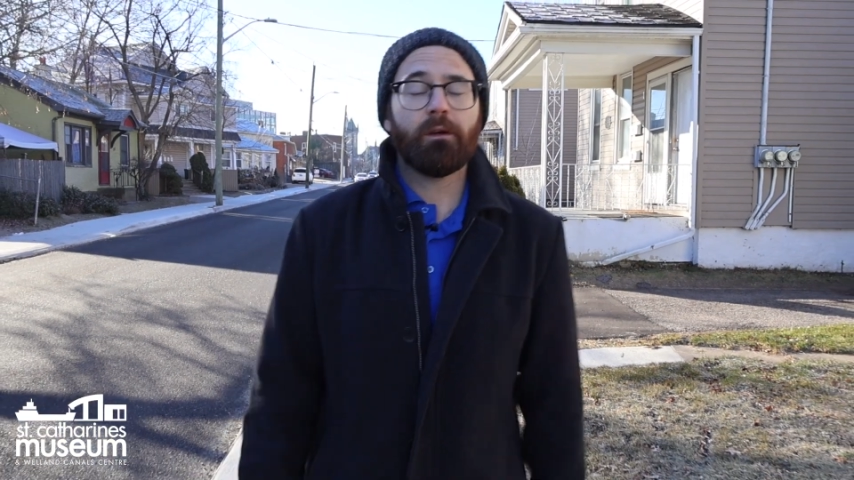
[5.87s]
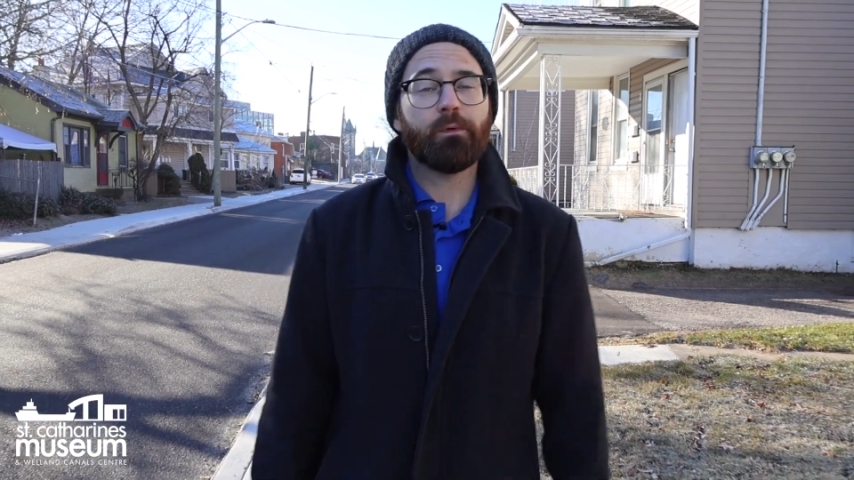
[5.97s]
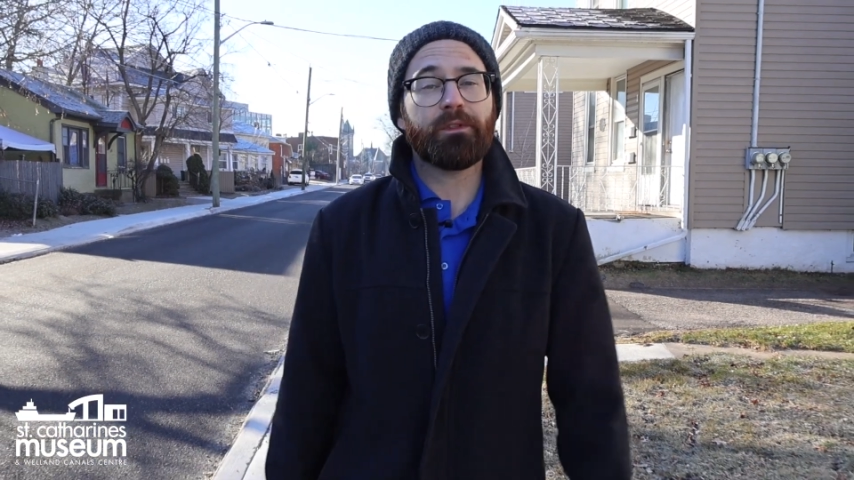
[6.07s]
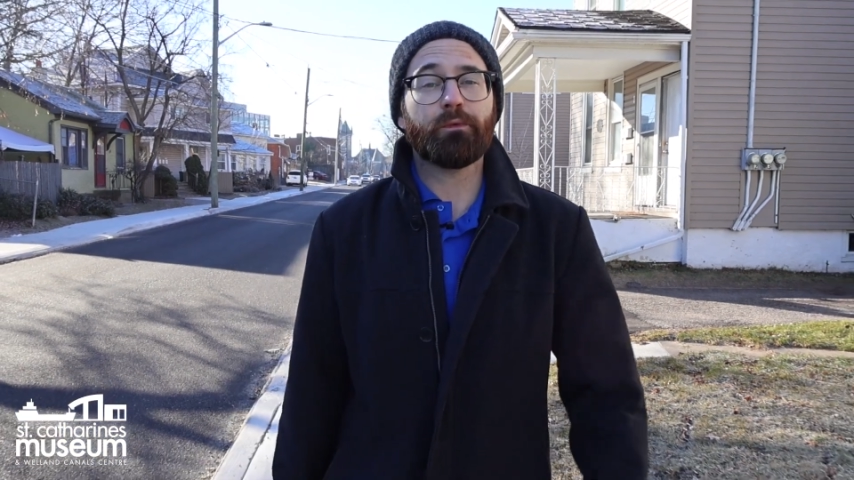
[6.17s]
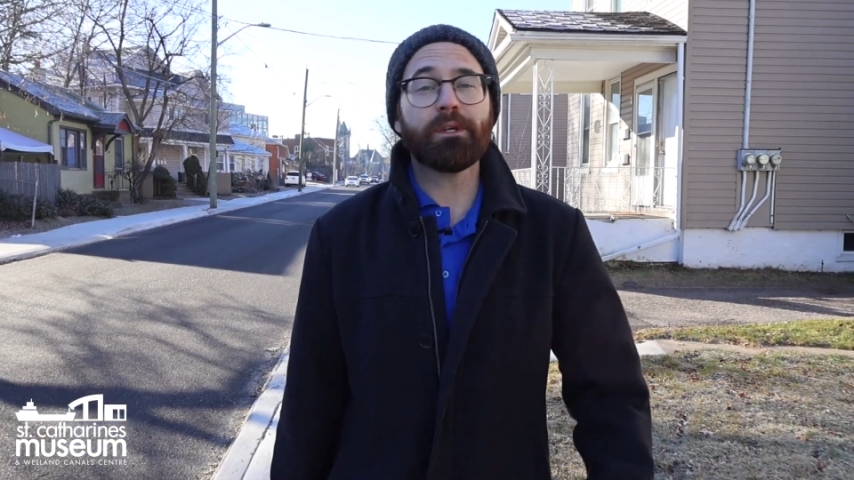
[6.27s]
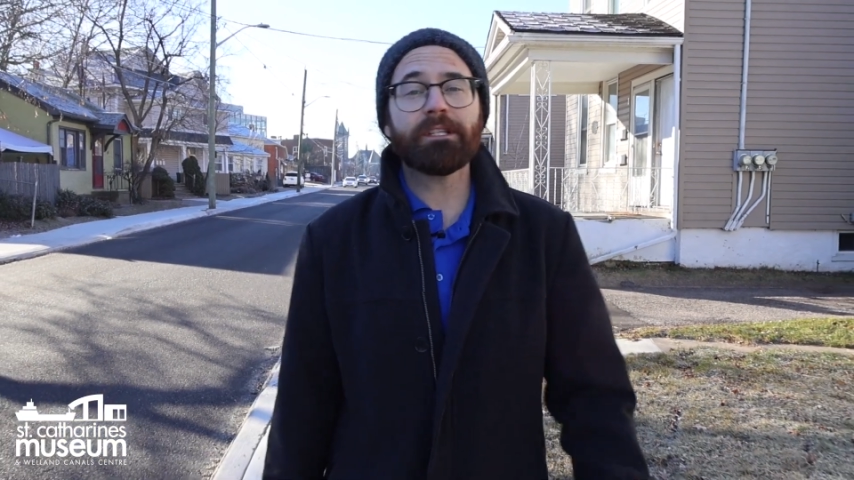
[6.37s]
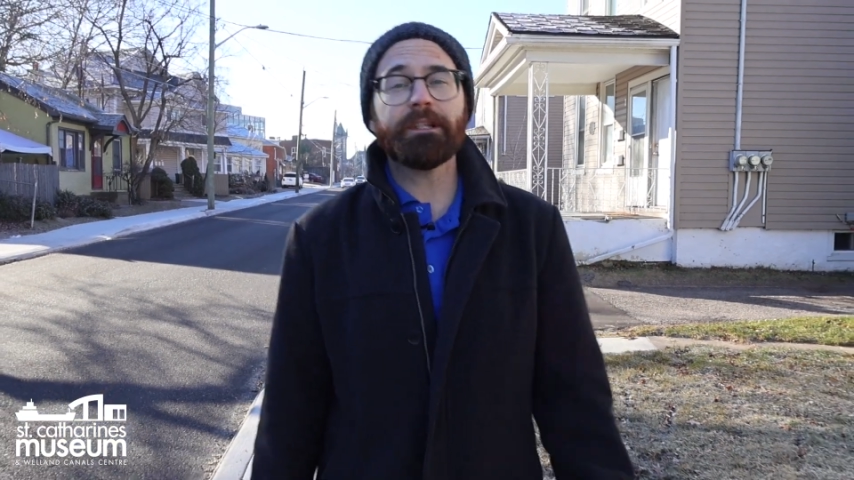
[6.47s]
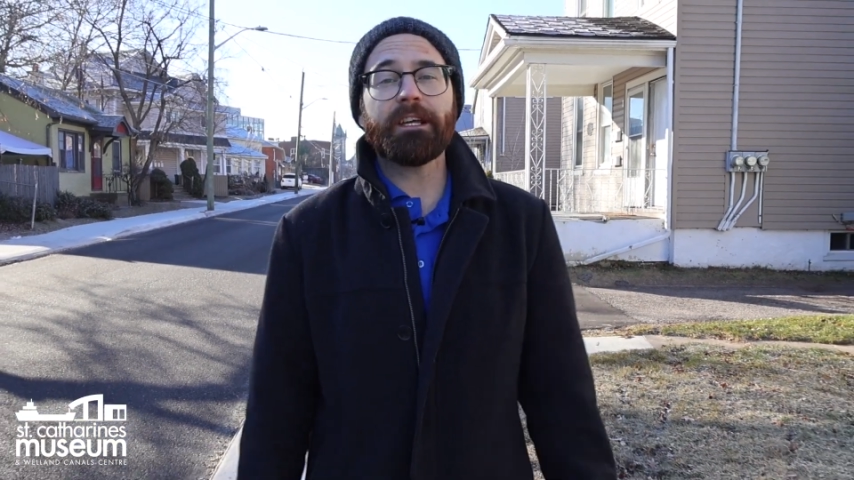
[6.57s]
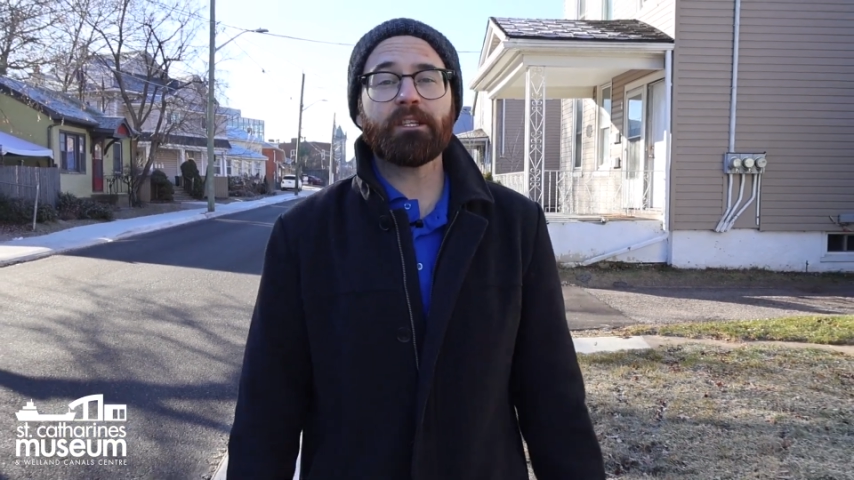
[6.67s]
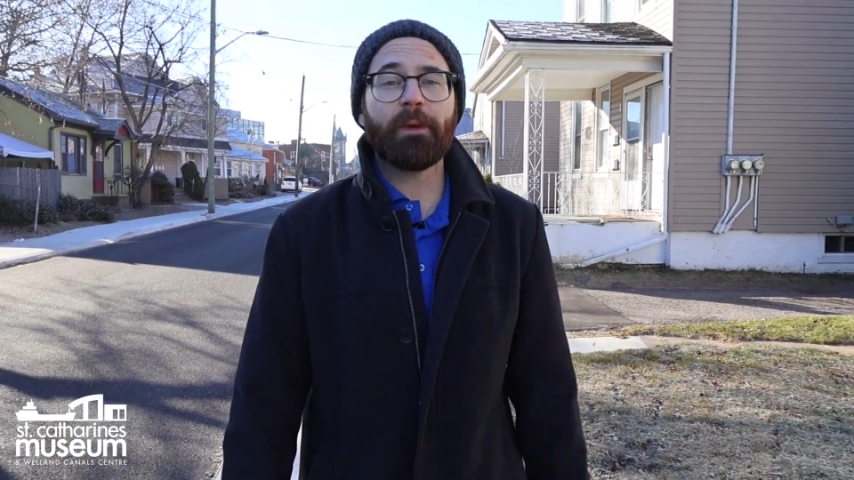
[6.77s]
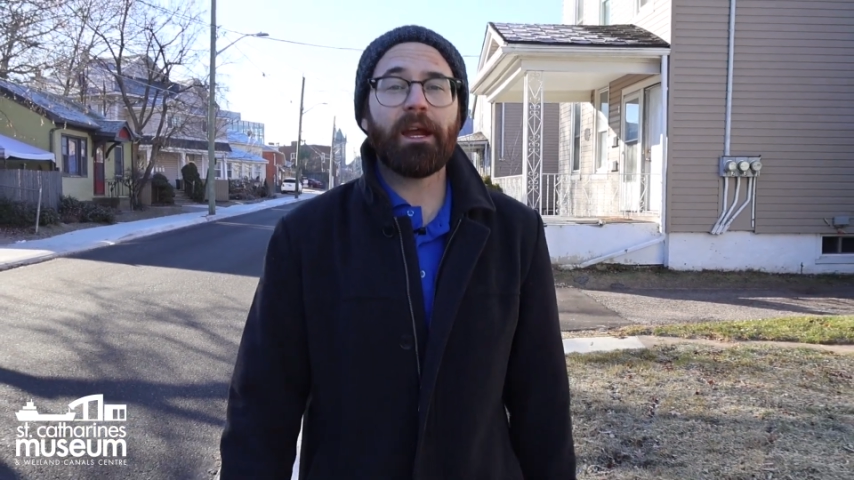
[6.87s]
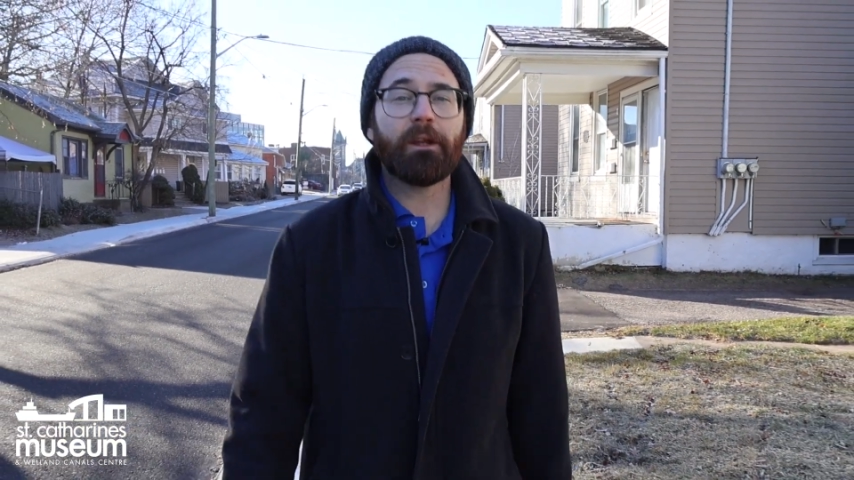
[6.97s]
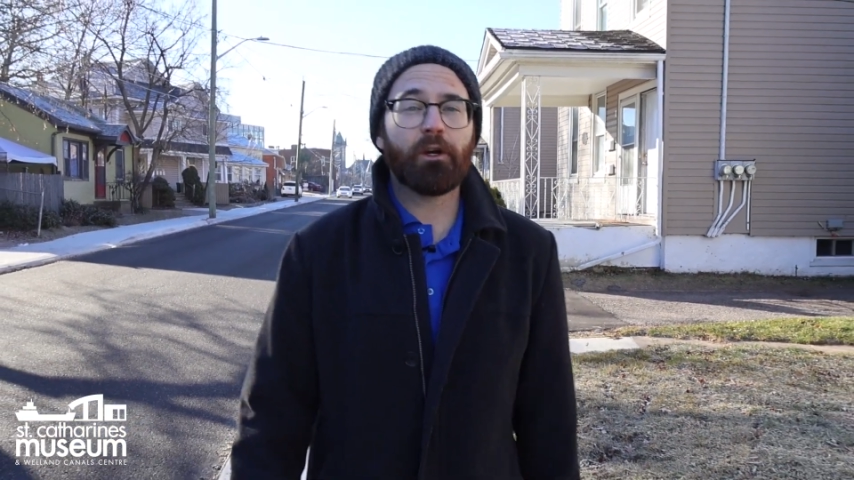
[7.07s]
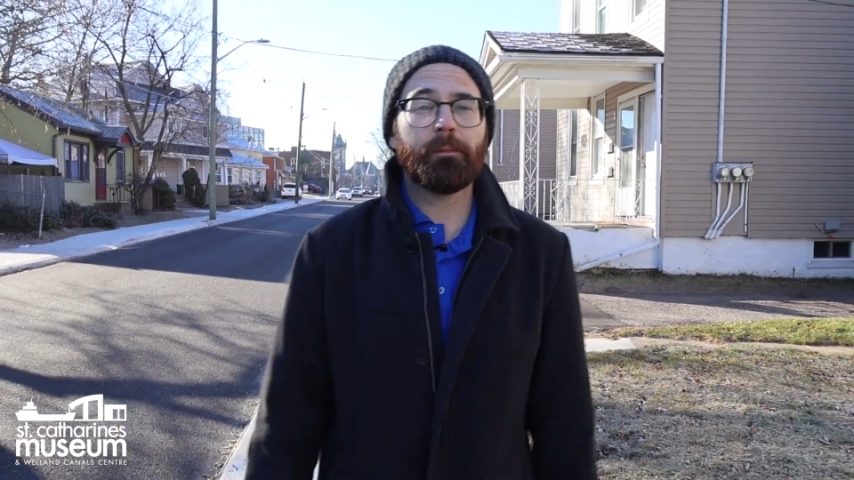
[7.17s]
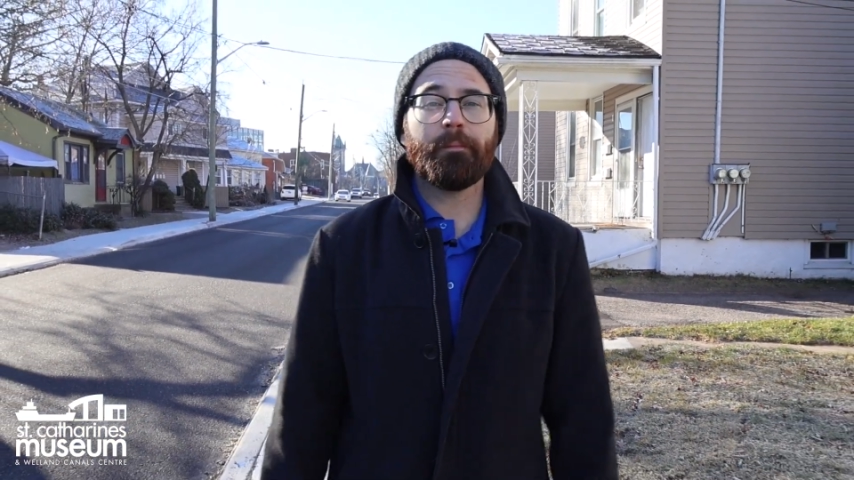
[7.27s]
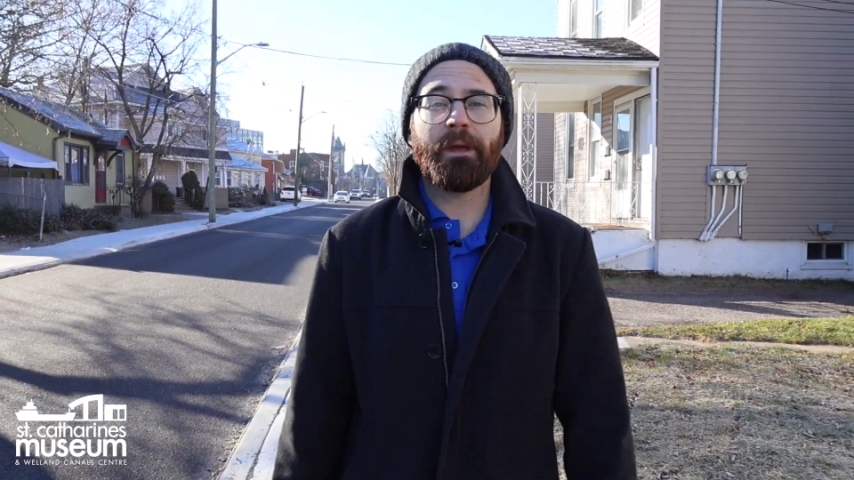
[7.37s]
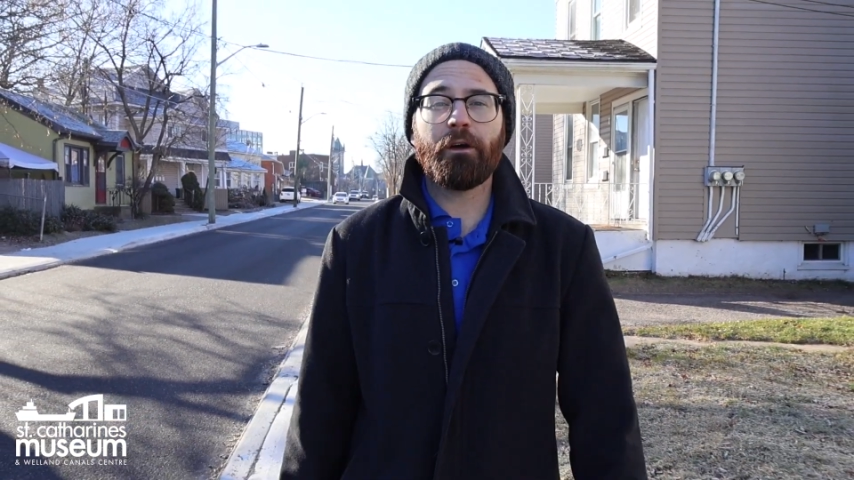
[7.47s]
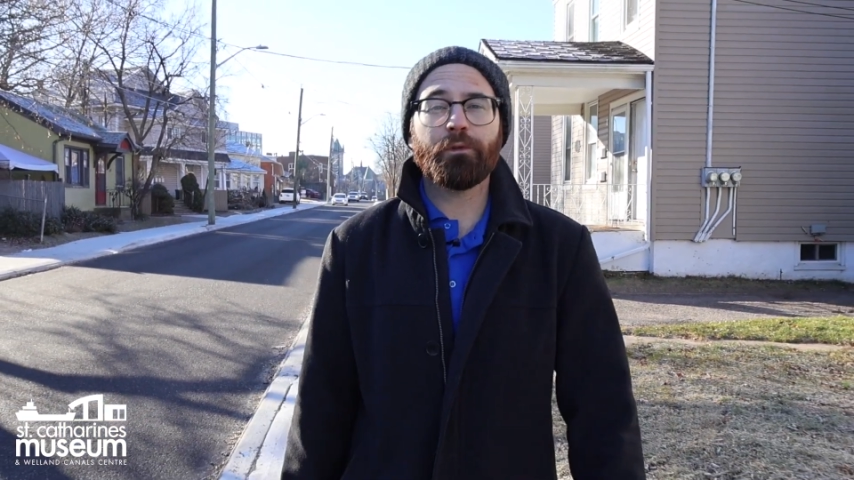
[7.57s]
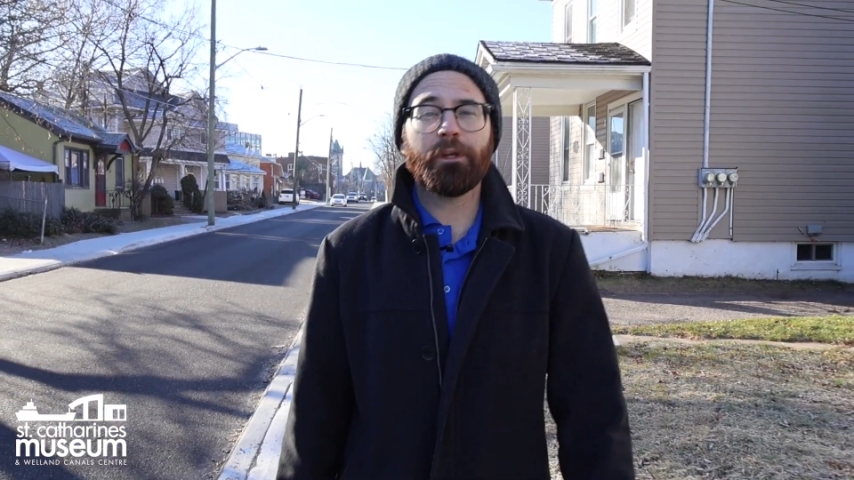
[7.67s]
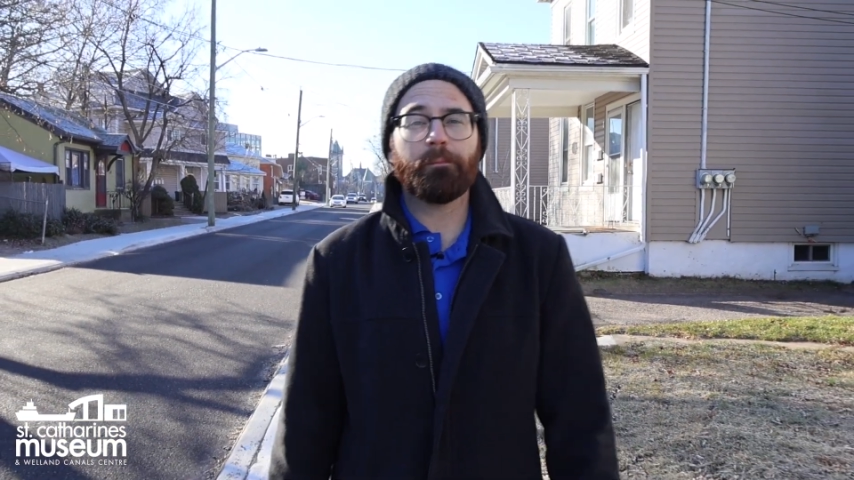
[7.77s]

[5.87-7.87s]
With a recently expanded urban boundary